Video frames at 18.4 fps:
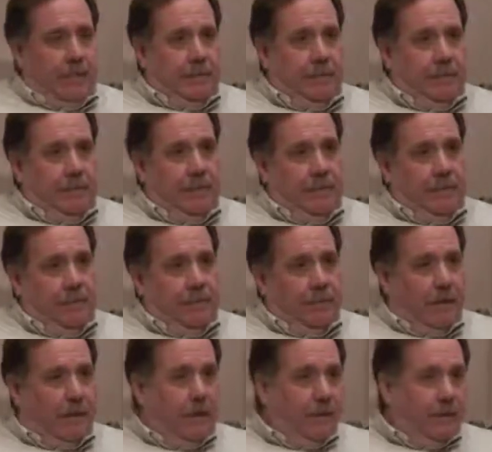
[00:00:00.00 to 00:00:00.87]
did get
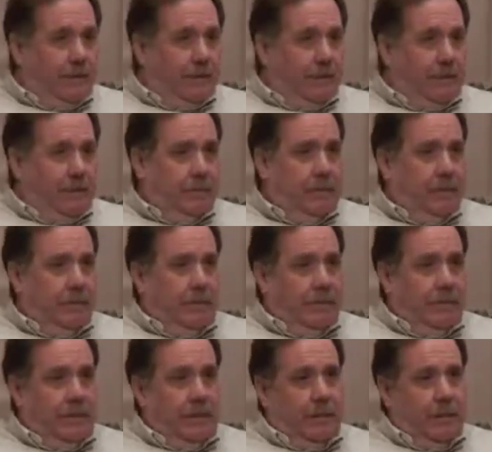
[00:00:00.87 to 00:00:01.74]
involved in,
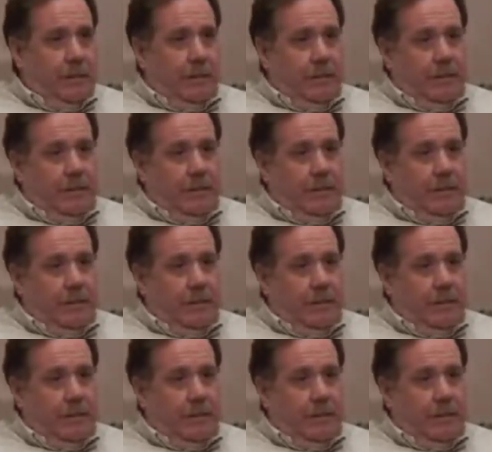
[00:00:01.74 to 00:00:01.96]
in that.